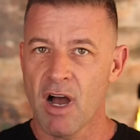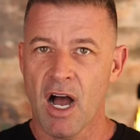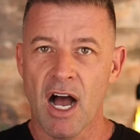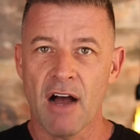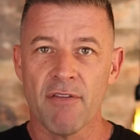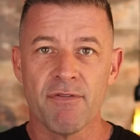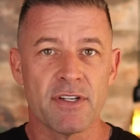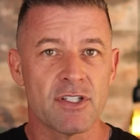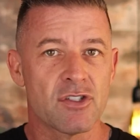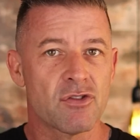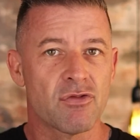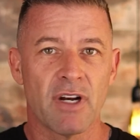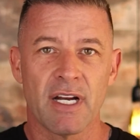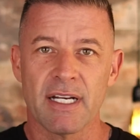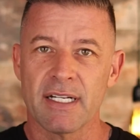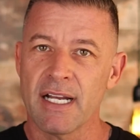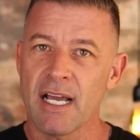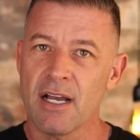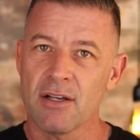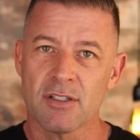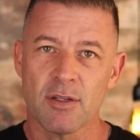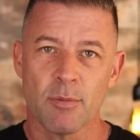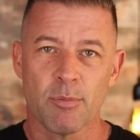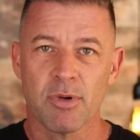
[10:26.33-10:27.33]
Office right
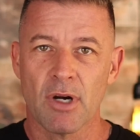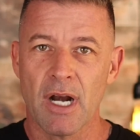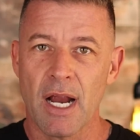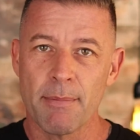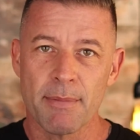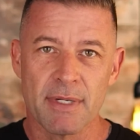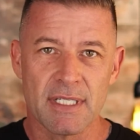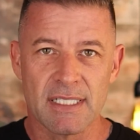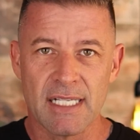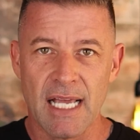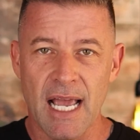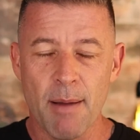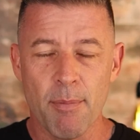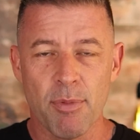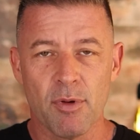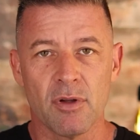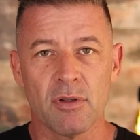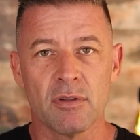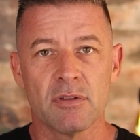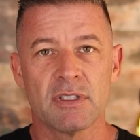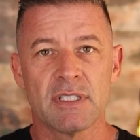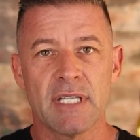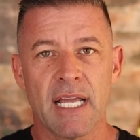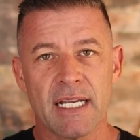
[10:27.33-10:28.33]
now is a prime
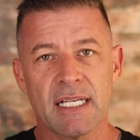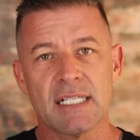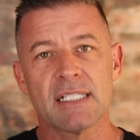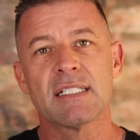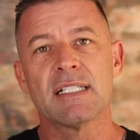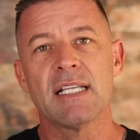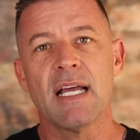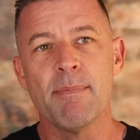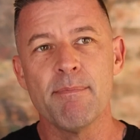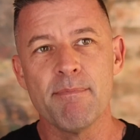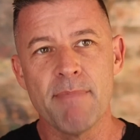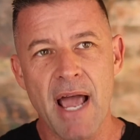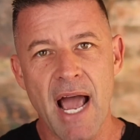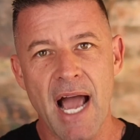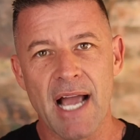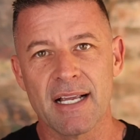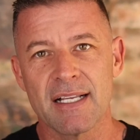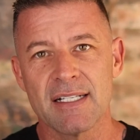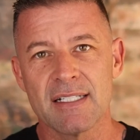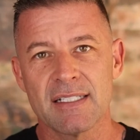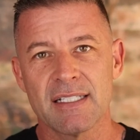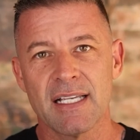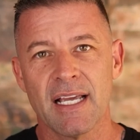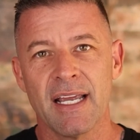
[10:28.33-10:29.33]
example. Take a step back
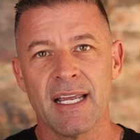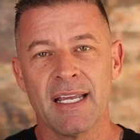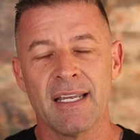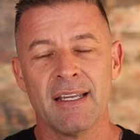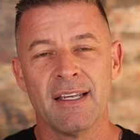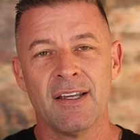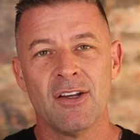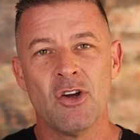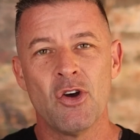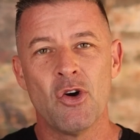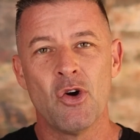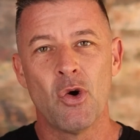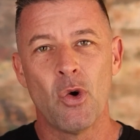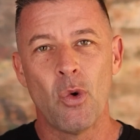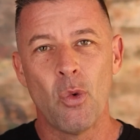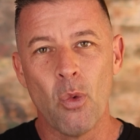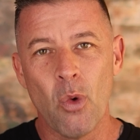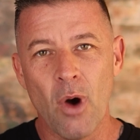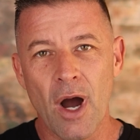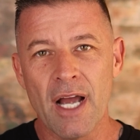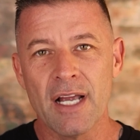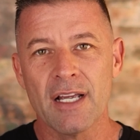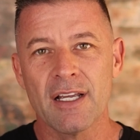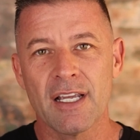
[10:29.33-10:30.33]
and say,
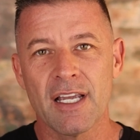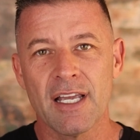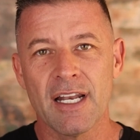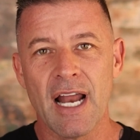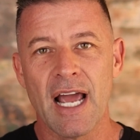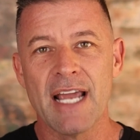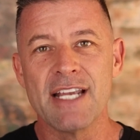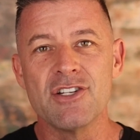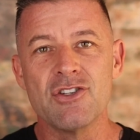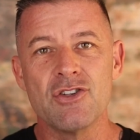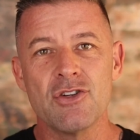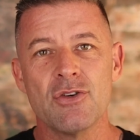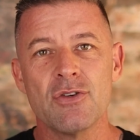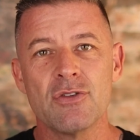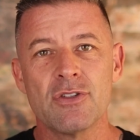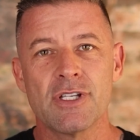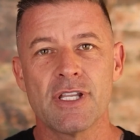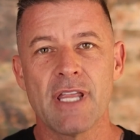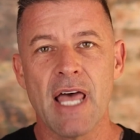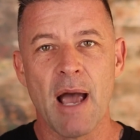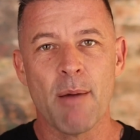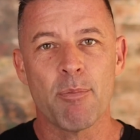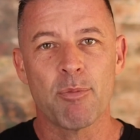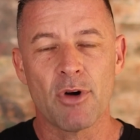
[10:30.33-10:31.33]
what can I do
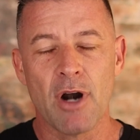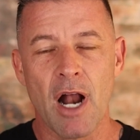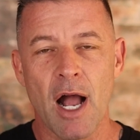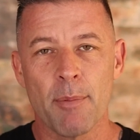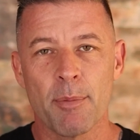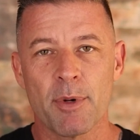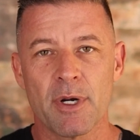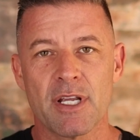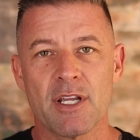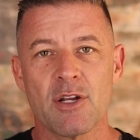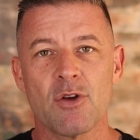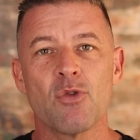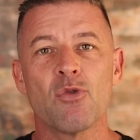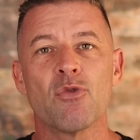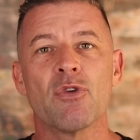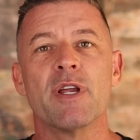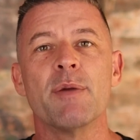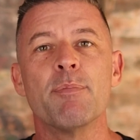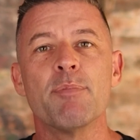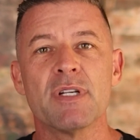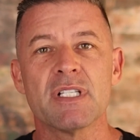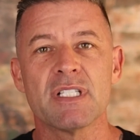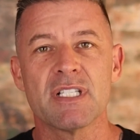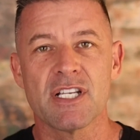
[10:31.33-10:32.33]
to that property to
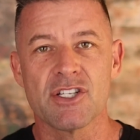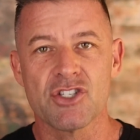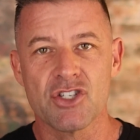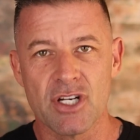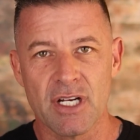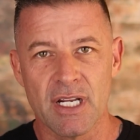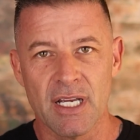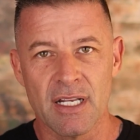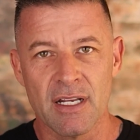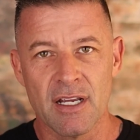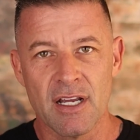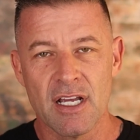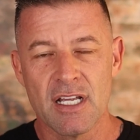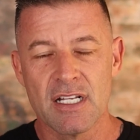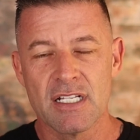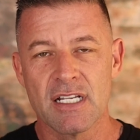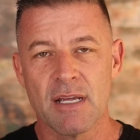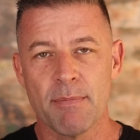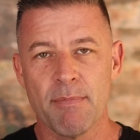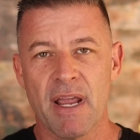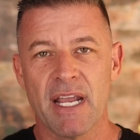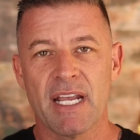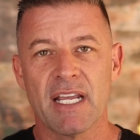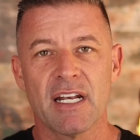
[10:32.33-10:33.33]
reposition it,
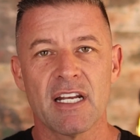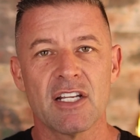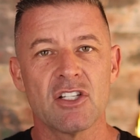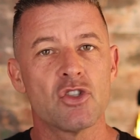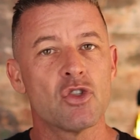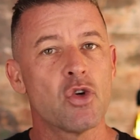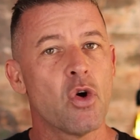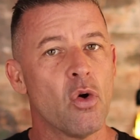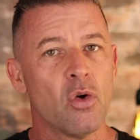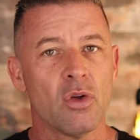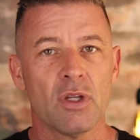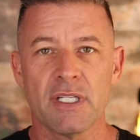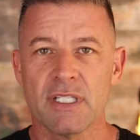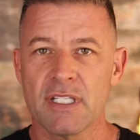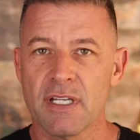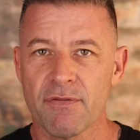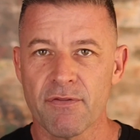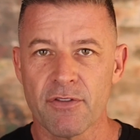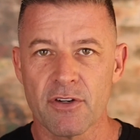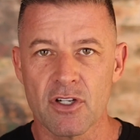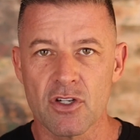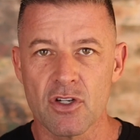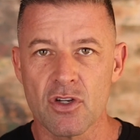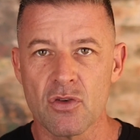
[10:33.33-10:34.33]
to make it a totally
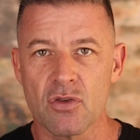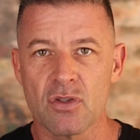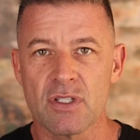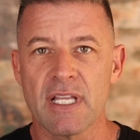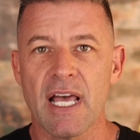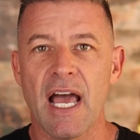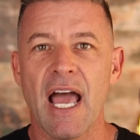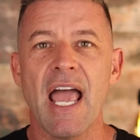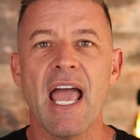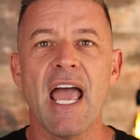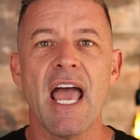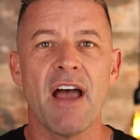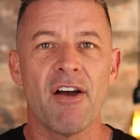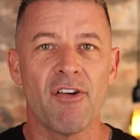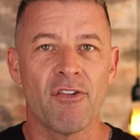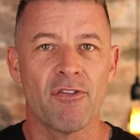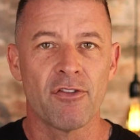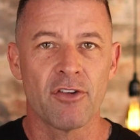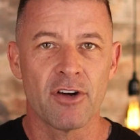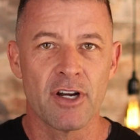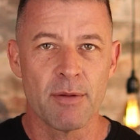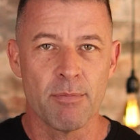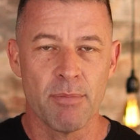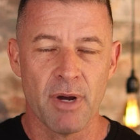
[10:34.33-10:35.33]
different use that
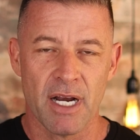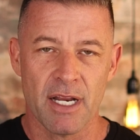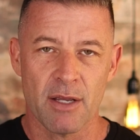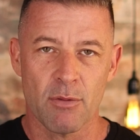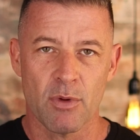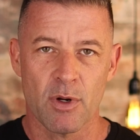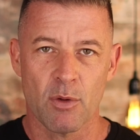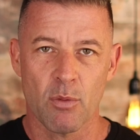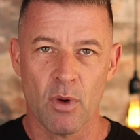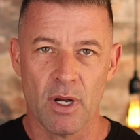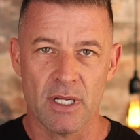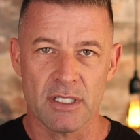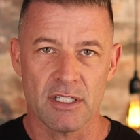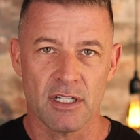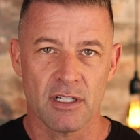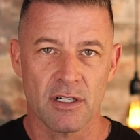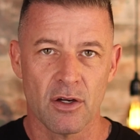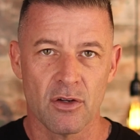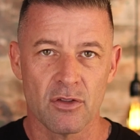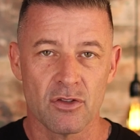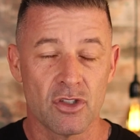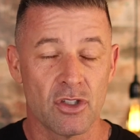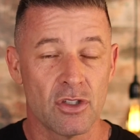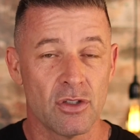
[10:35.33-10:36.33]
everybody would want to
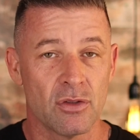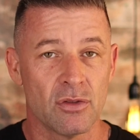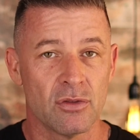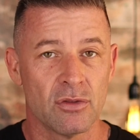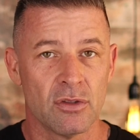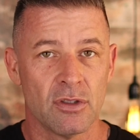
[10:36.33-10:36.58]
go to?